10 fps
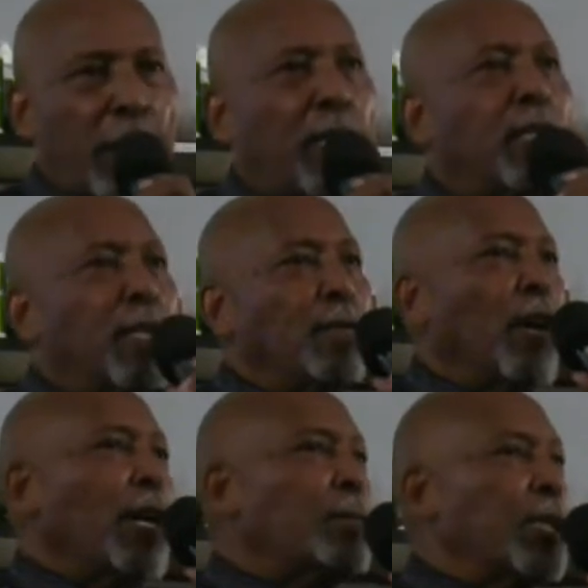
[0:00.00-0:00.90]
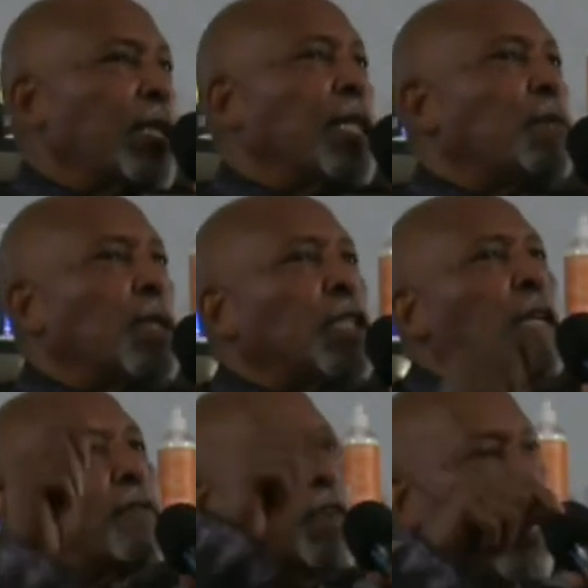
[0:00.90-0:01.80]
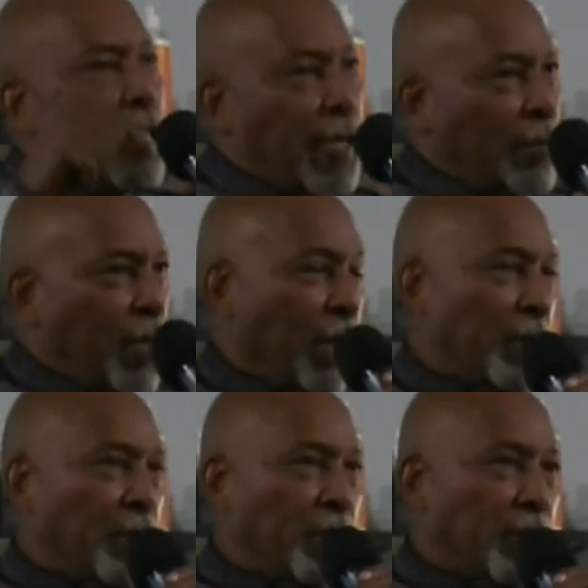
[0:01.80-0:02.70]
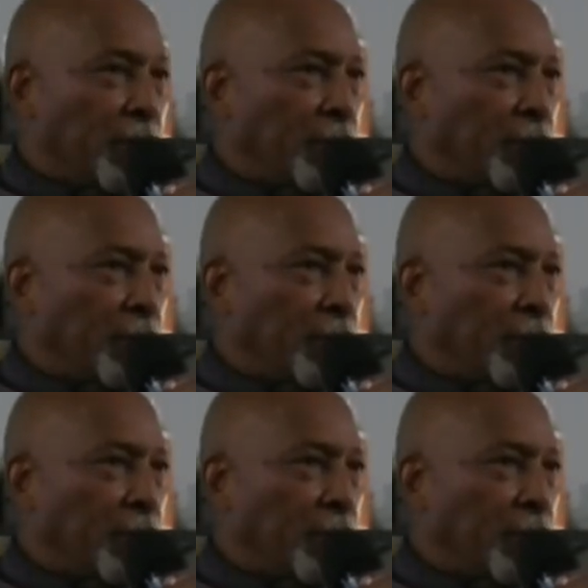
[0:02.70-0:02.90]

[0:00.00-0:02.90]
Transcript: in the environment in which they find themselves.